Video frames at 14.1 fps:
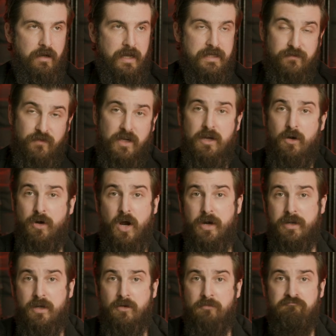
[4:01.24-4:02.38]
as video and
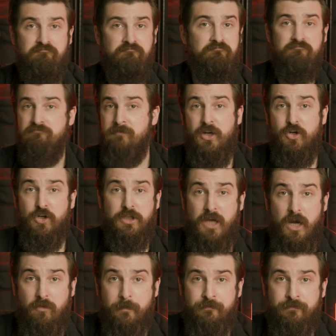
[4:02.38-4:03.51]
audio, and you're good to
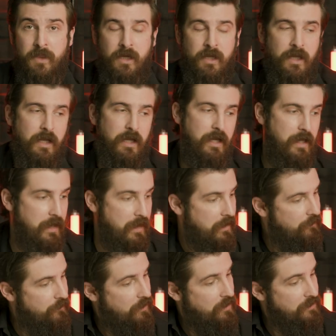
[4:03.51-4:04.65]
go.
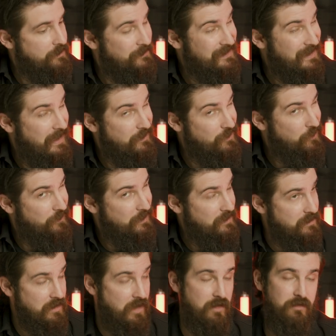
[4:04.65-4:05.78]
There are some settings you'll need
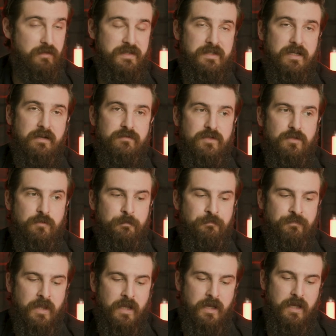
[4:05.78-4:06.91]
to toggle inside of Zoom.